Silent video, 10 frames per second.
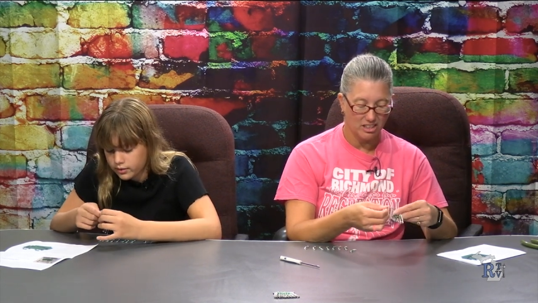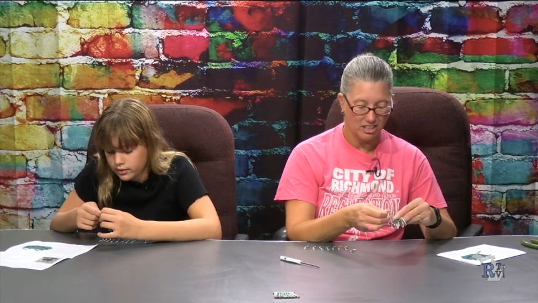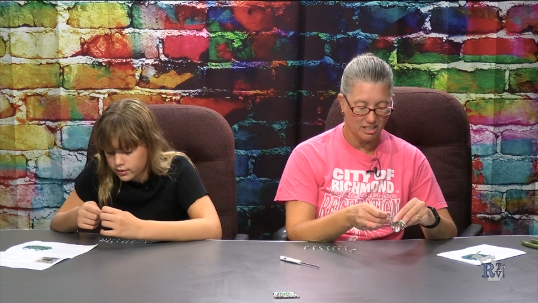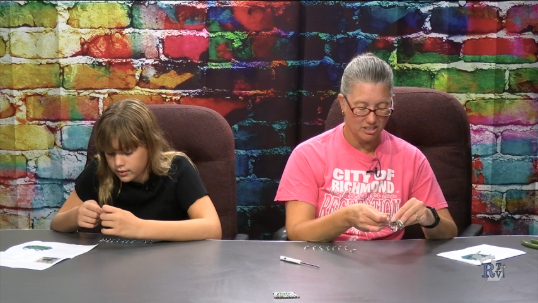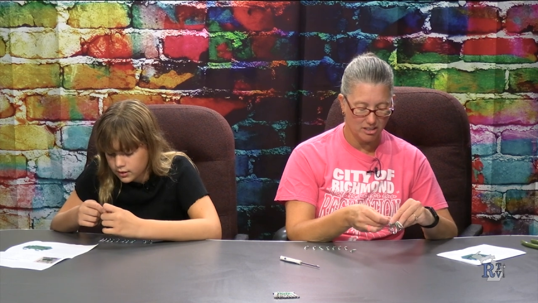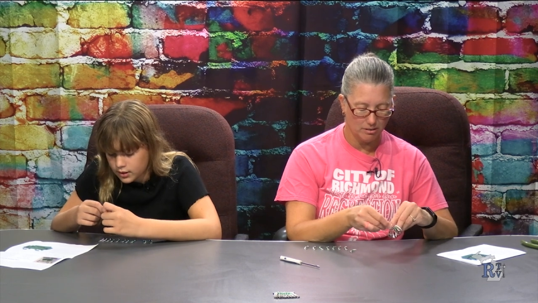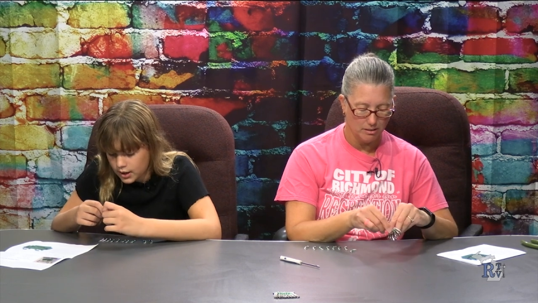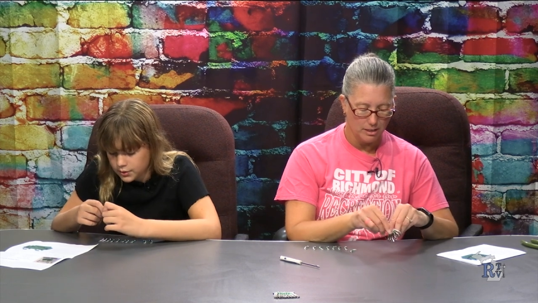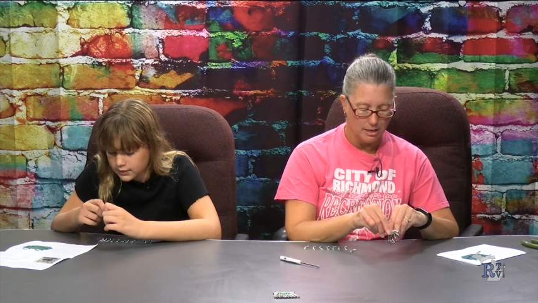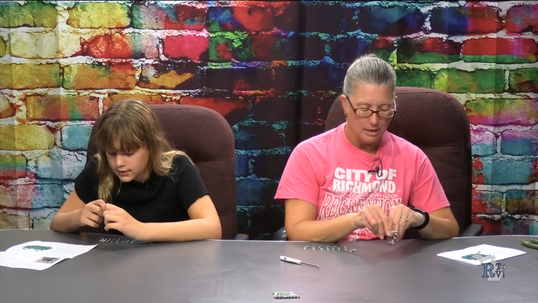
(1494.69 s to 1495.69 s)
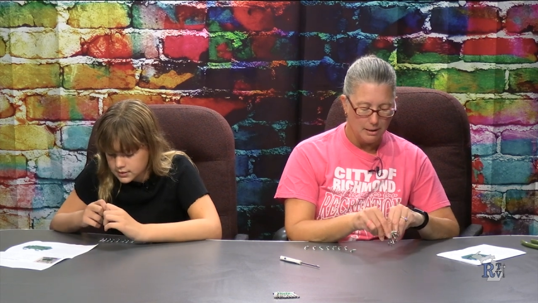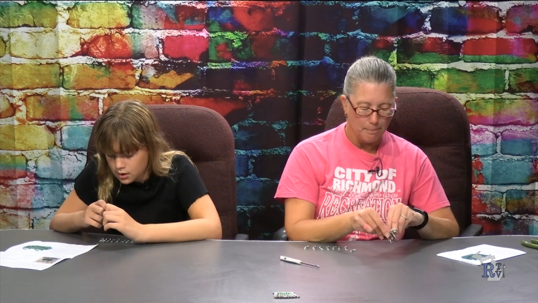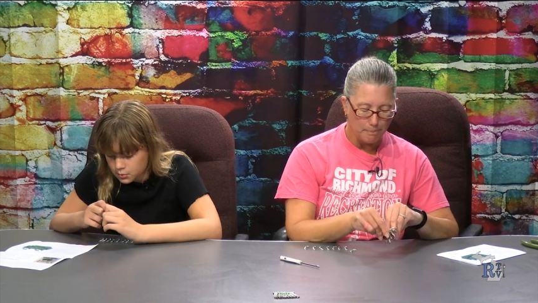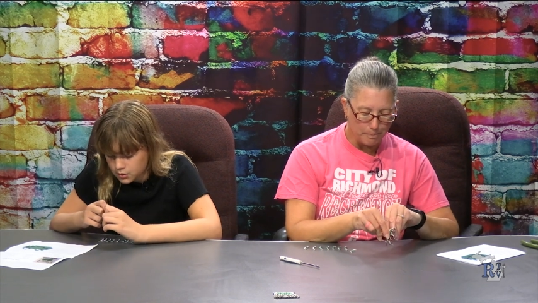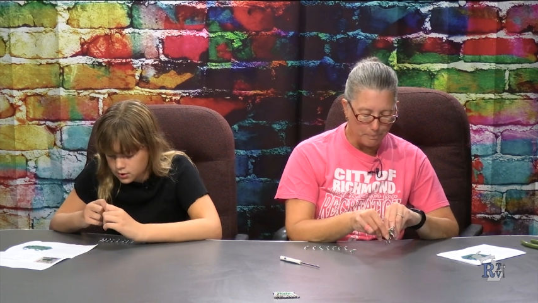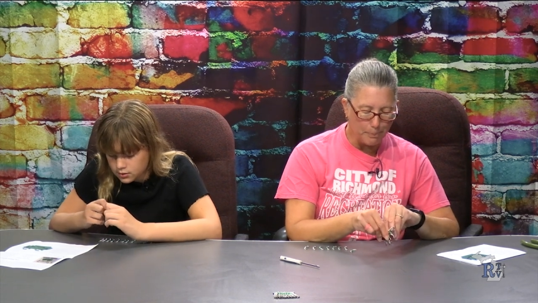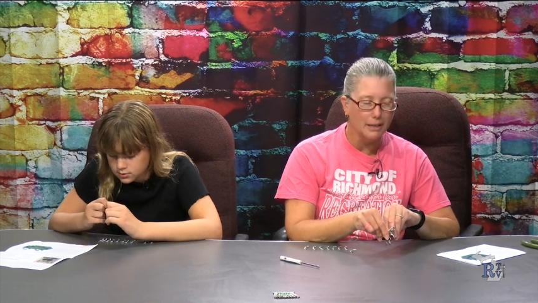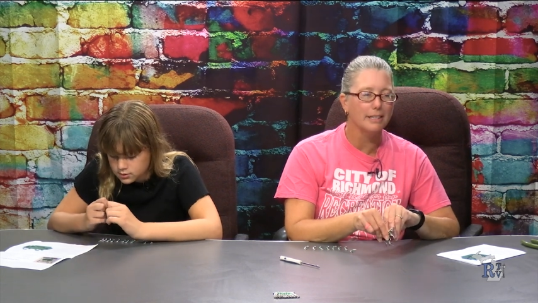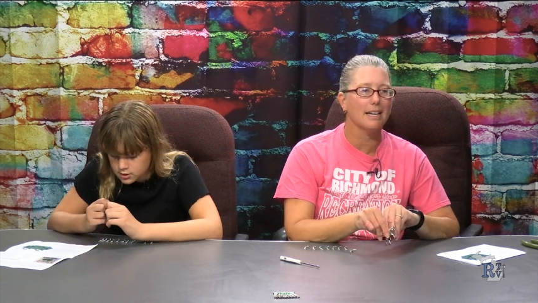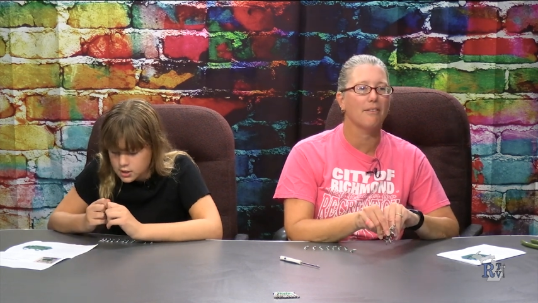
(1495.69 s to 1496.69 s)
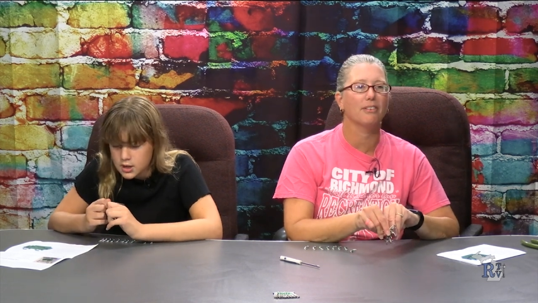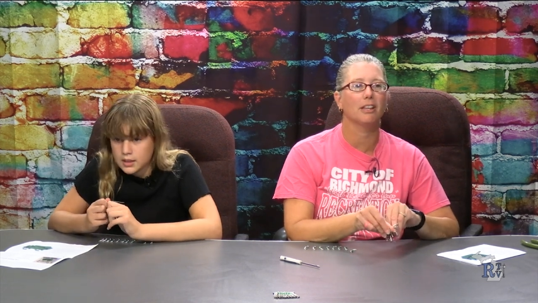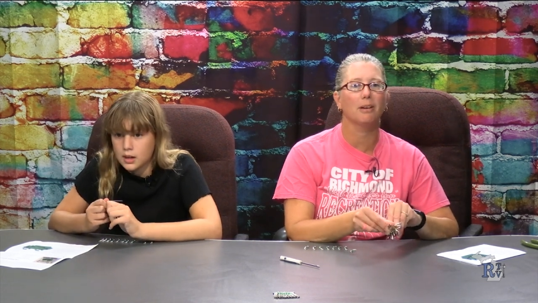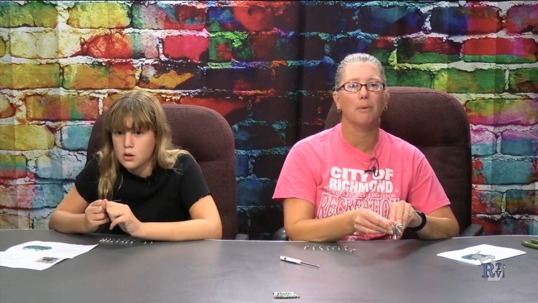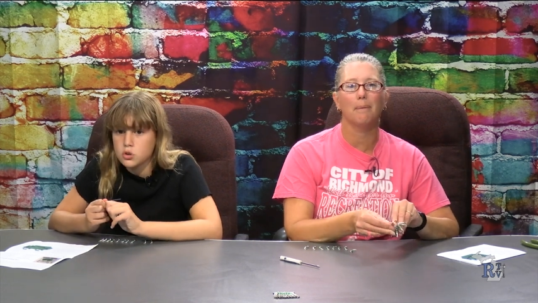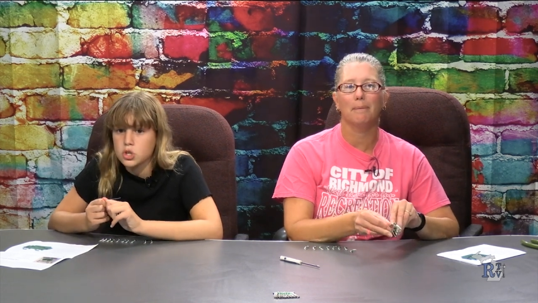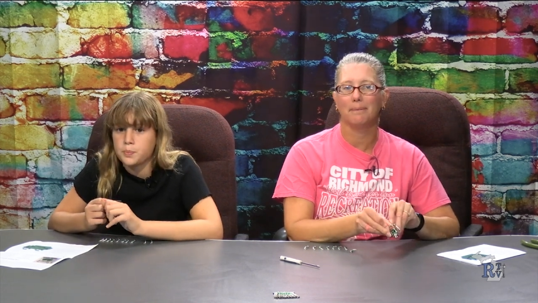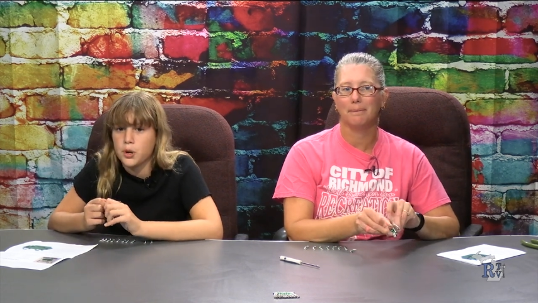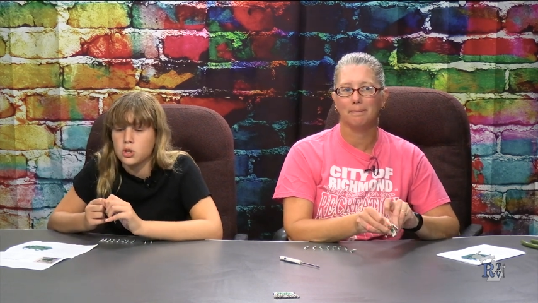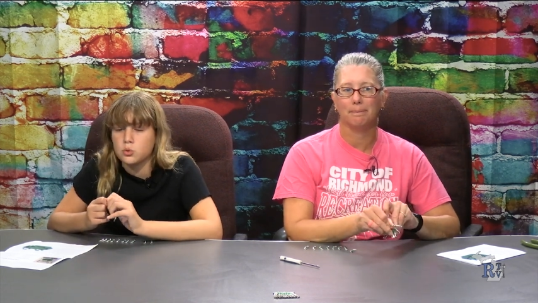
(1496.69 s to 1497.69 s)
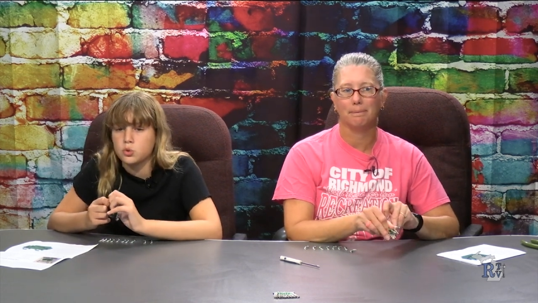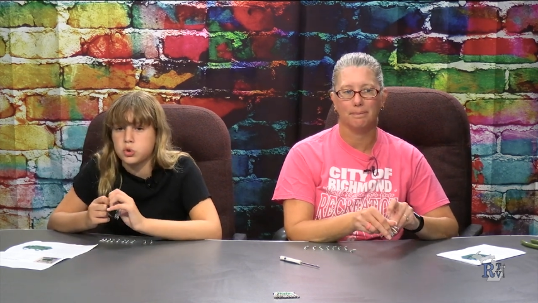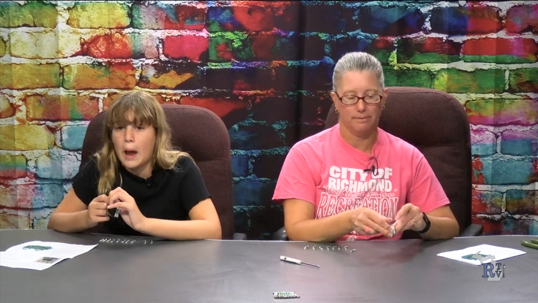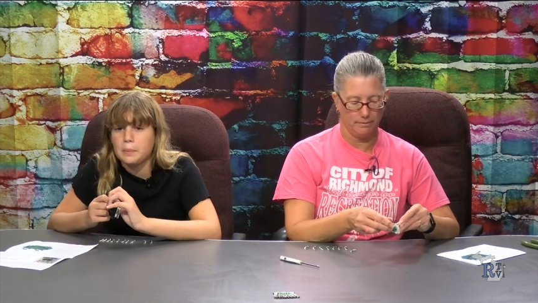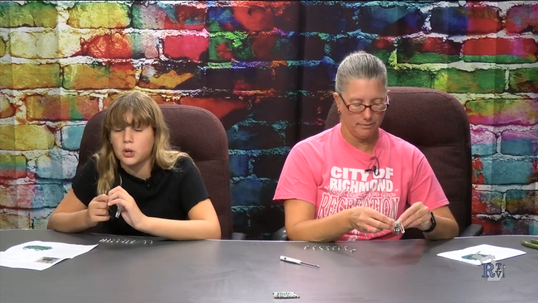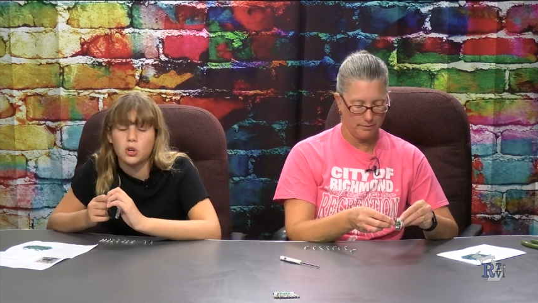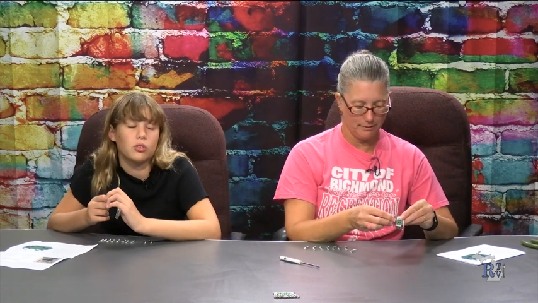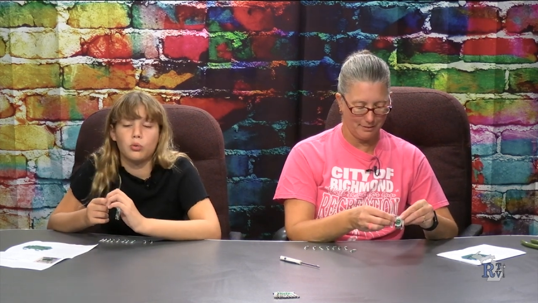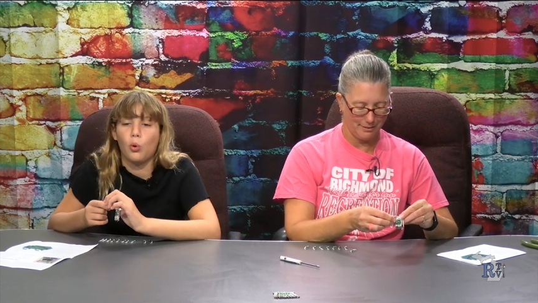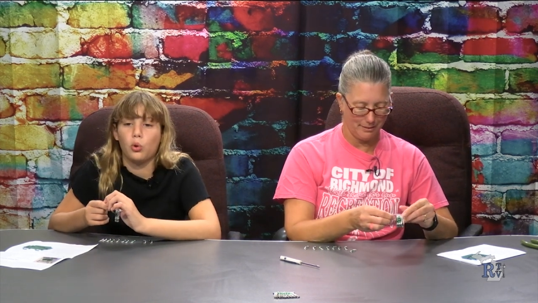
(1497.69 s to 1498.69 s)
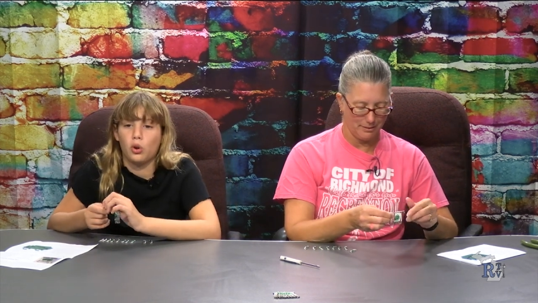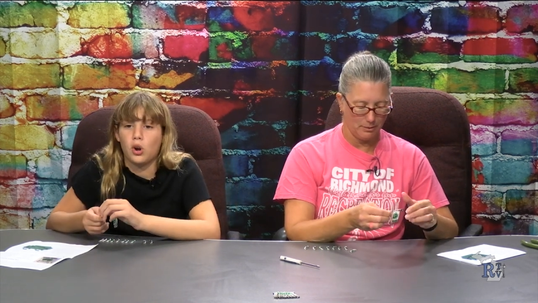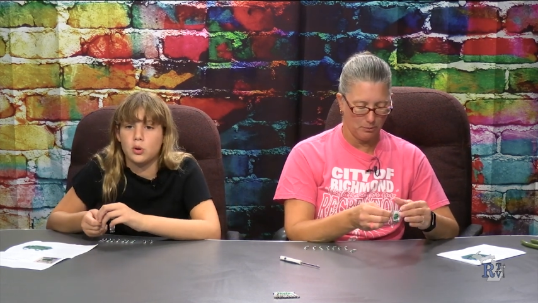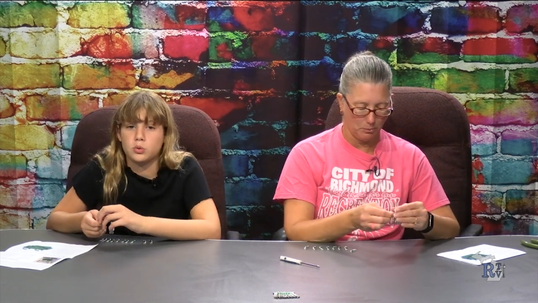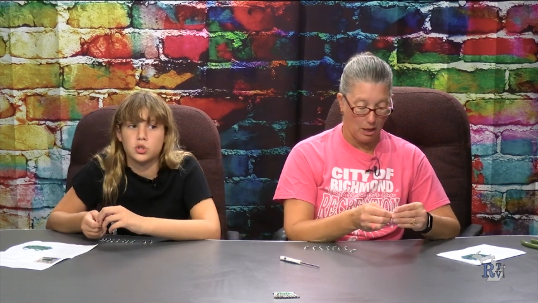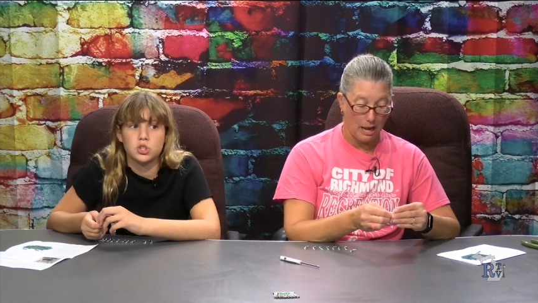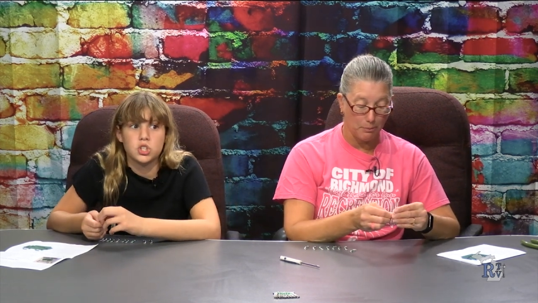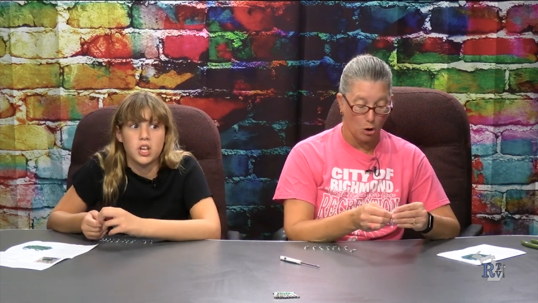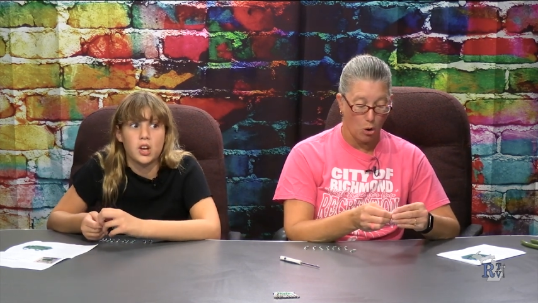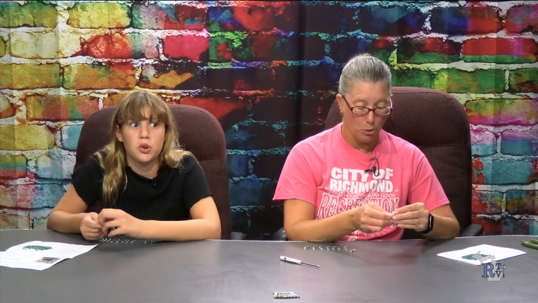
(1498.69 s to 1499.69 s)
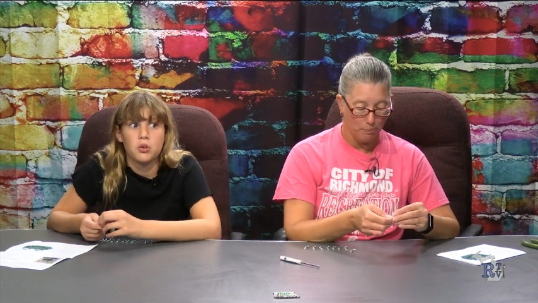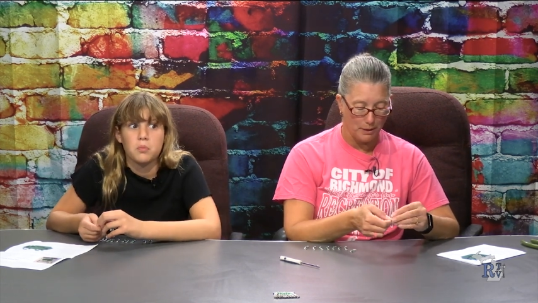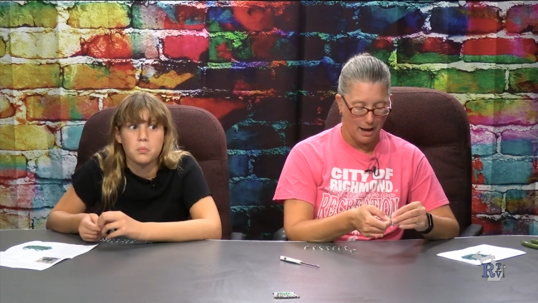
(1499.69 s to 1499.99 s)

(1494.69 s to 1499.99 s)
Speaker 1: You think so?
Speaker 2: I think that's how it works.
Speaker 1: But definitely. They don't just
Speaker 2: put you trapped on a roller coaster. Well, I would like, hope